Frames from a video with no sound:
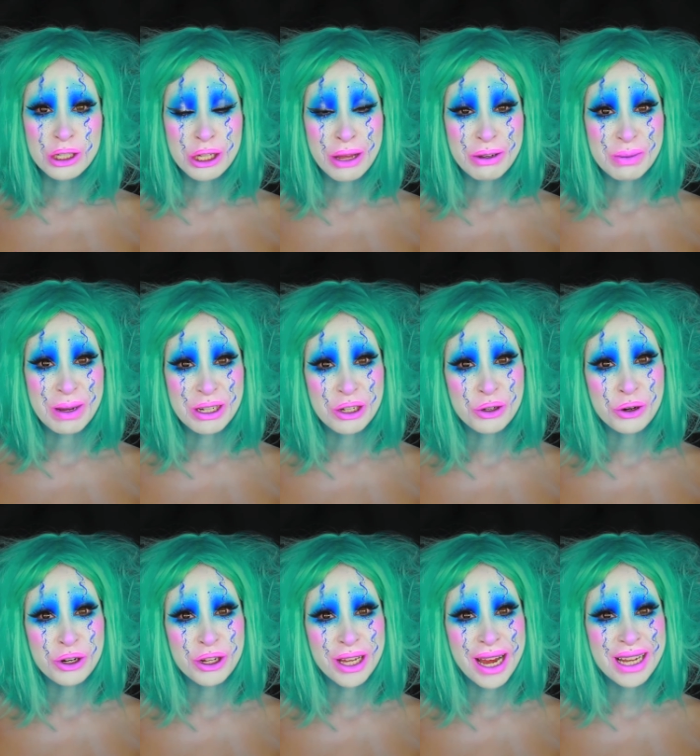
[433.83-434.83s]
So that was my
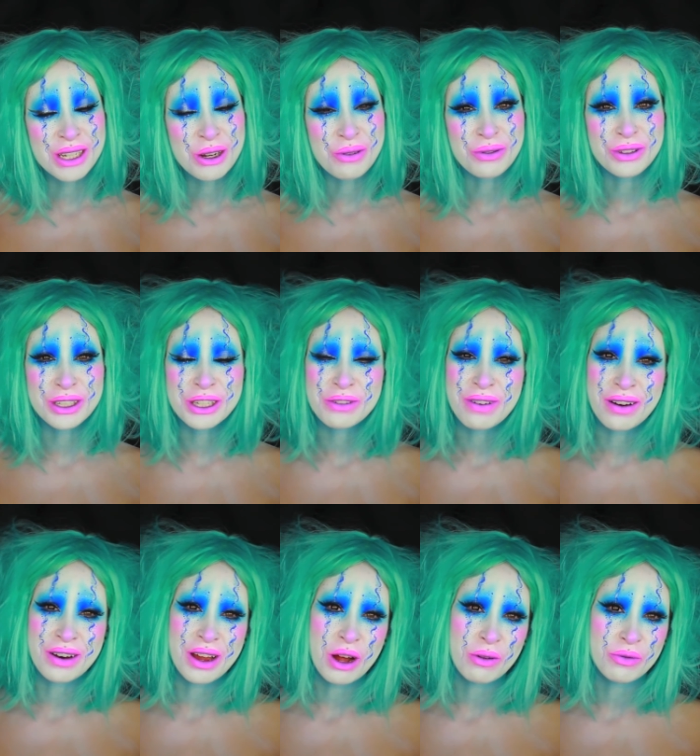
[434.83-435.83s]
tutorial, guys. Hopefully you
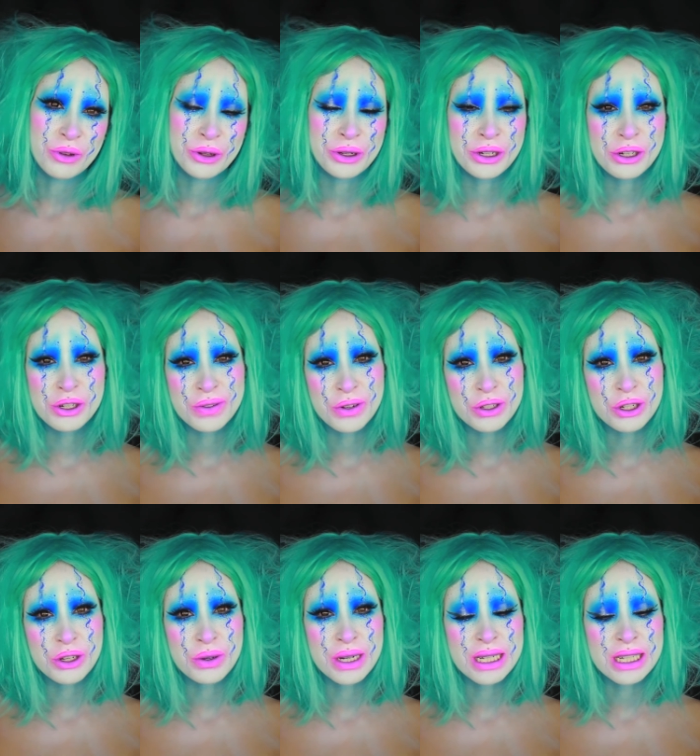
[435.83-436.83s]
found it helpful and useful
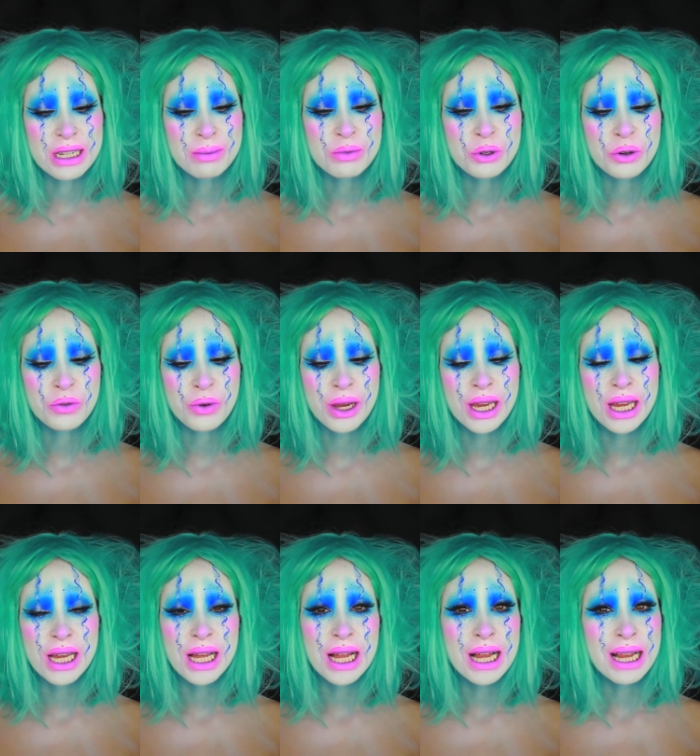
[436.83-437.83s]
to you in some sort of way.
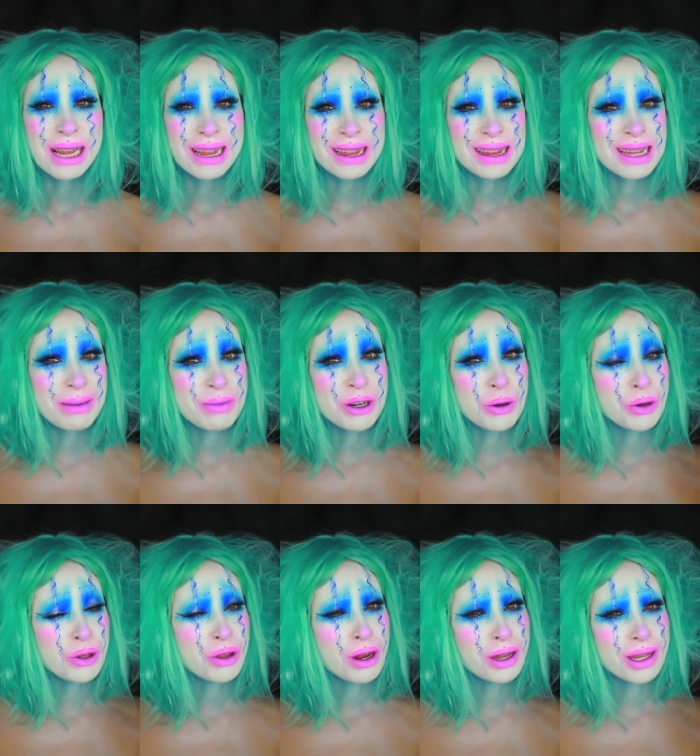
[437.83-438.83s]
Let me know what
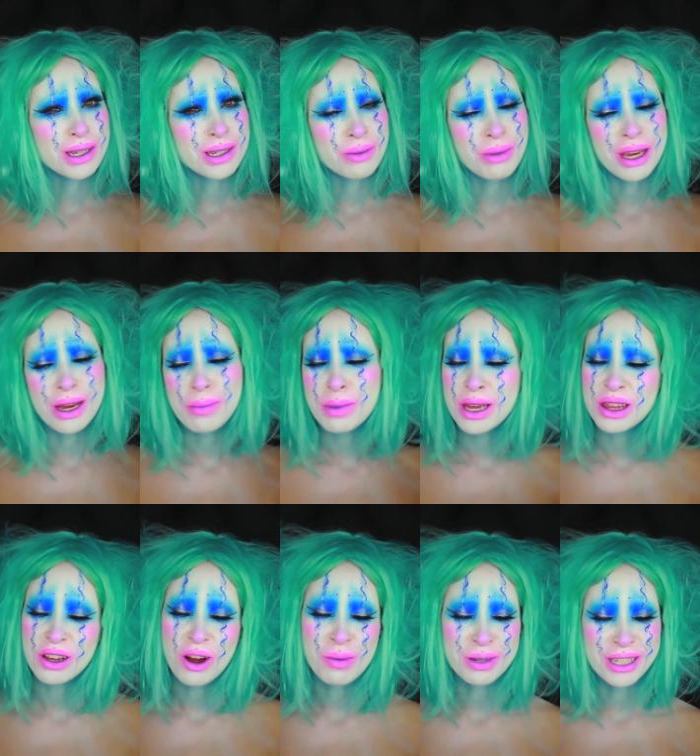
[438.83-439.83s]
you thought of this makeup in the
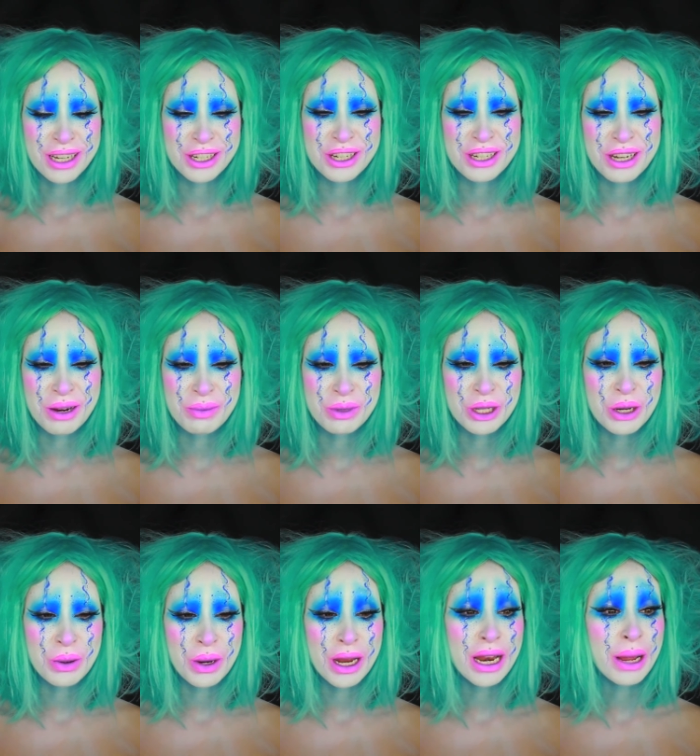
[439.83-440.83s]
comment section down
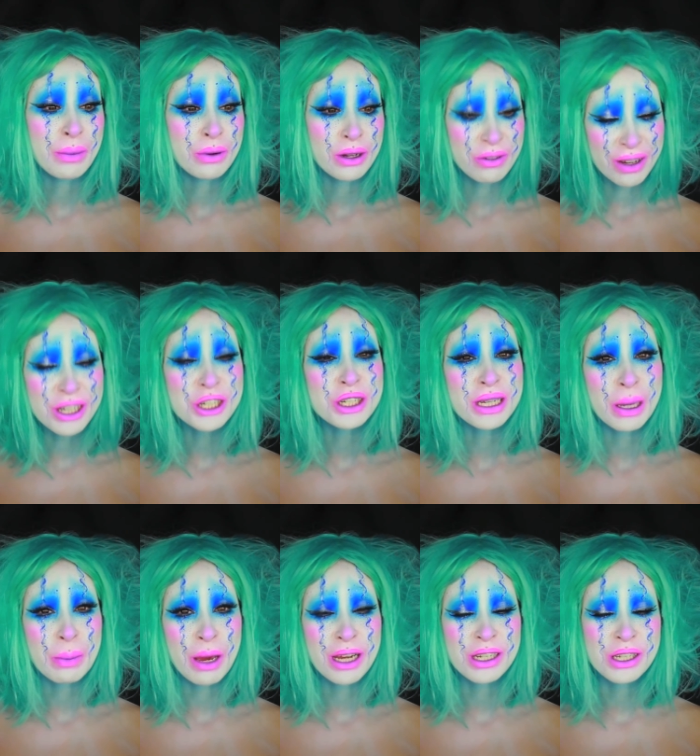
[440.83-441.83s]
below, and I will eventually get
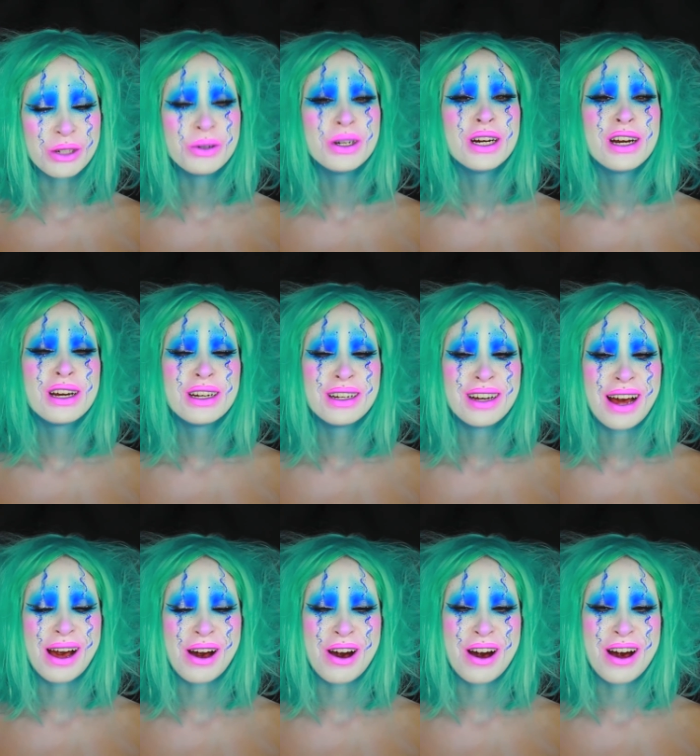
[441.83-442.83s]
back to you.
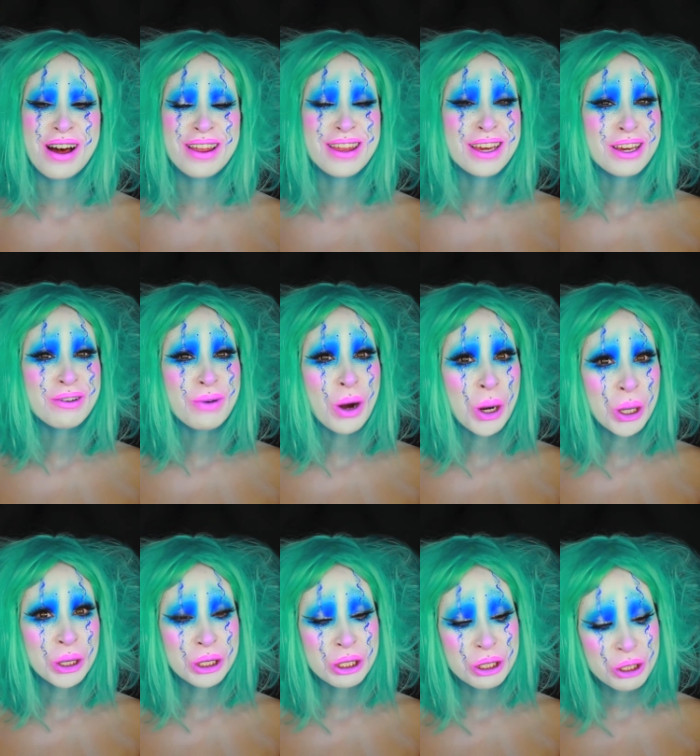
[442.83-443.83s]
Thank you
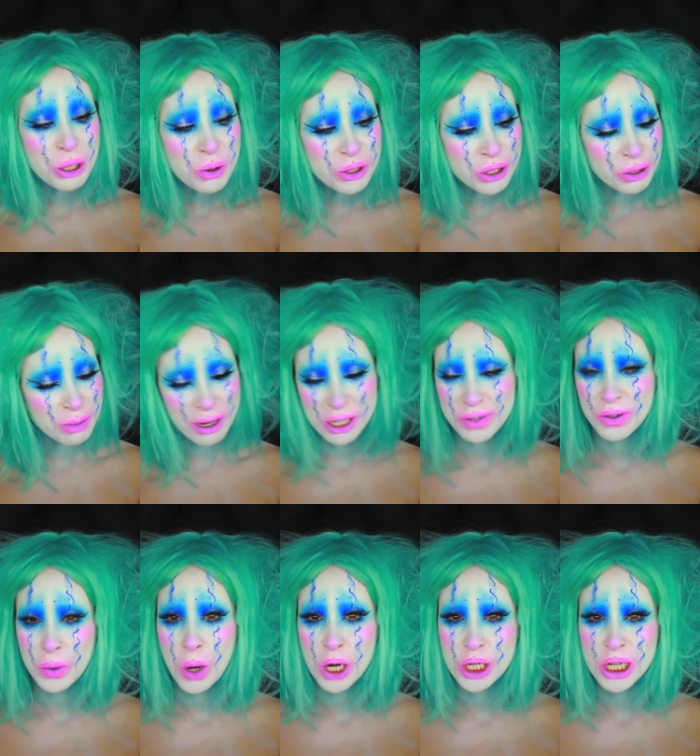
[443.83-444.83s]
all so much
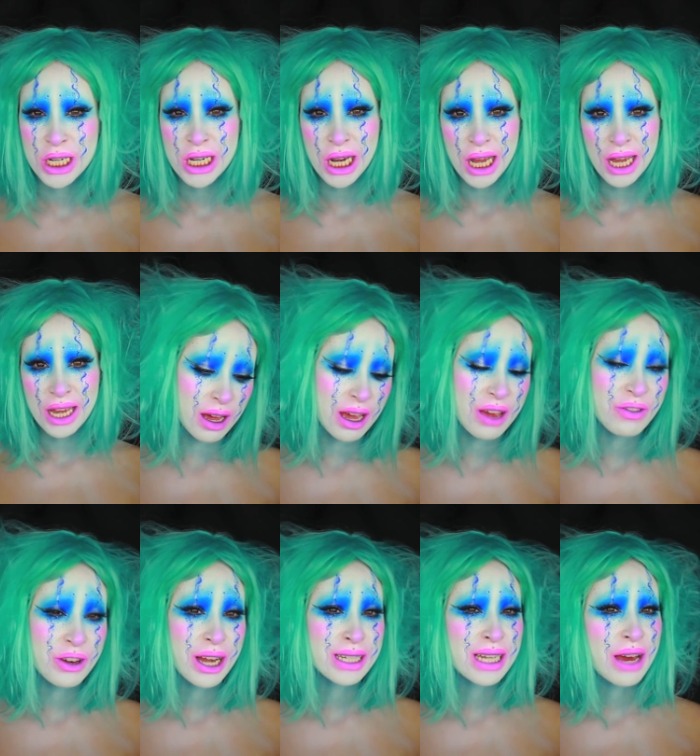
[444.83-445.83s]
for watching. If
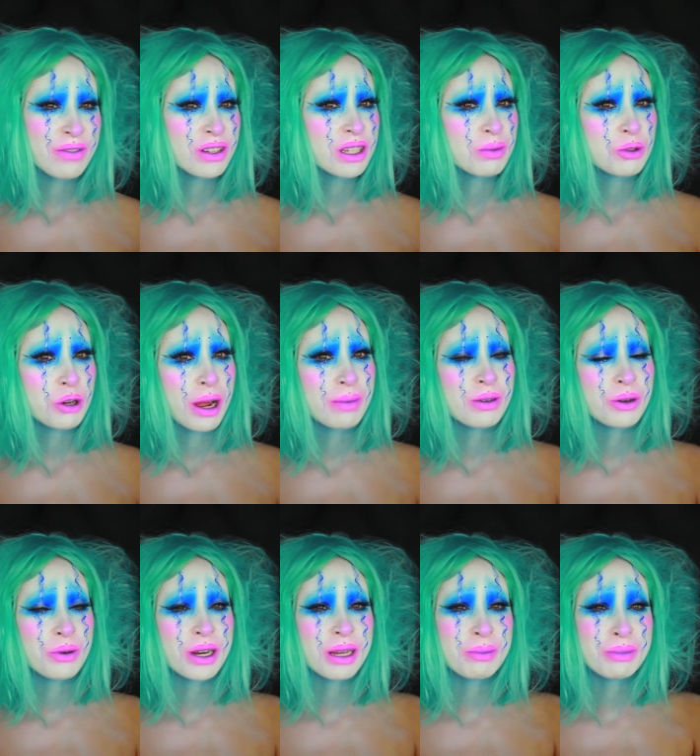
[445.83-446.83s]
you guys haven't subscribed
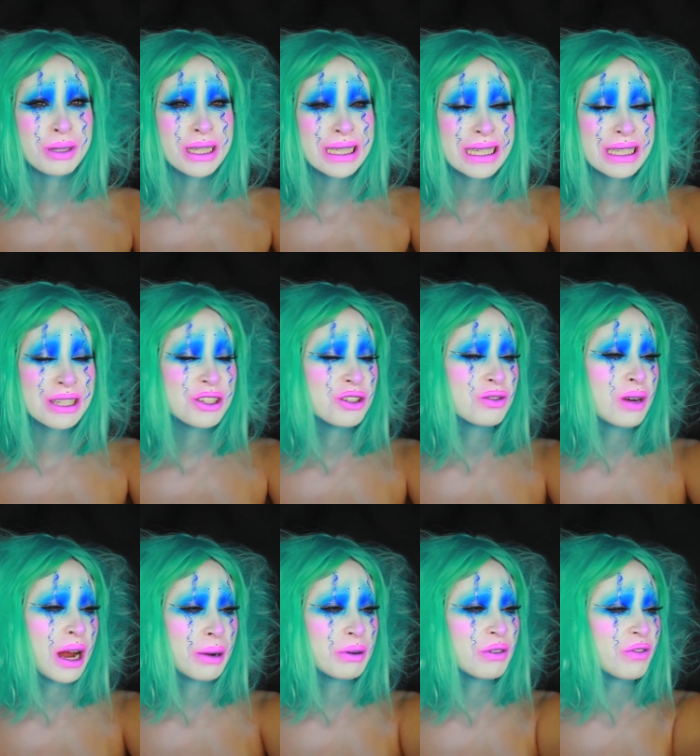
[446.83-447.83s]
already, please do.
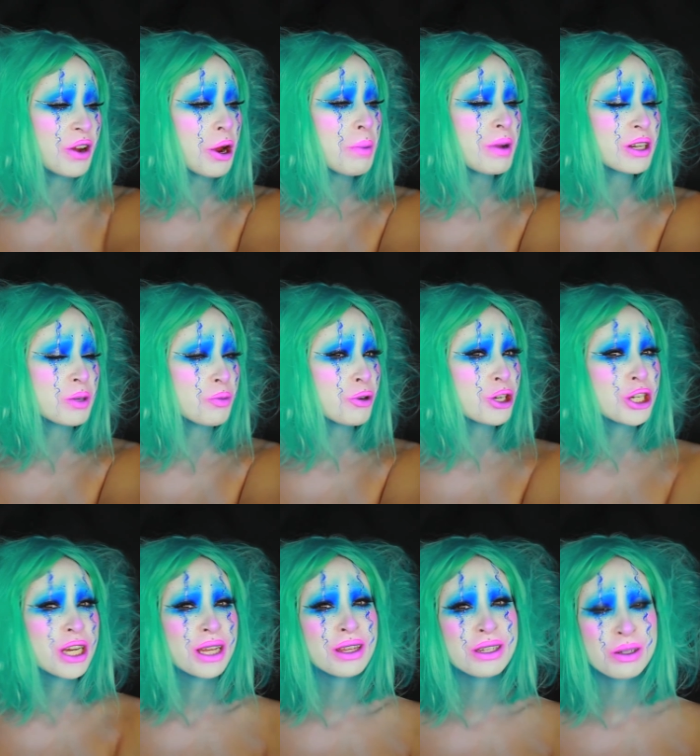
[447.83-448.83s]
I would very much
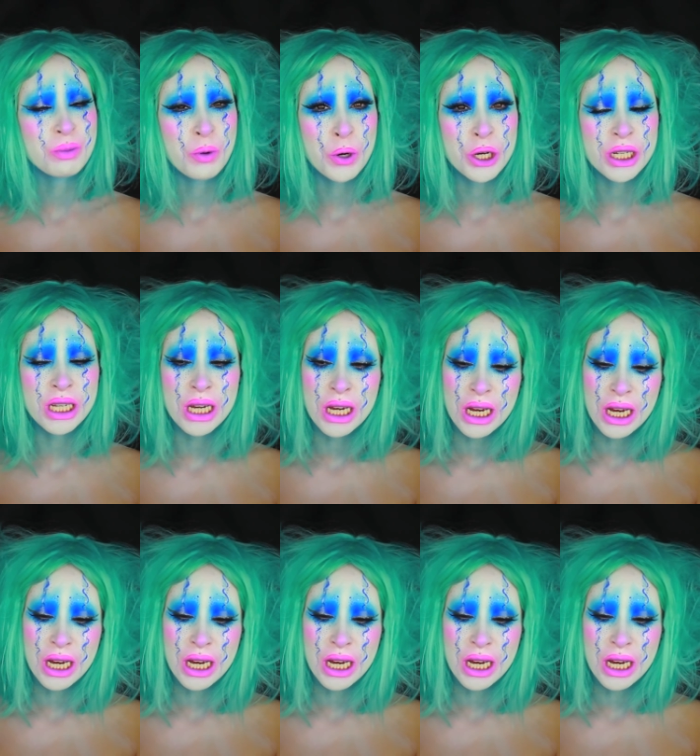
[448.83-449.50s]
appreciate the support.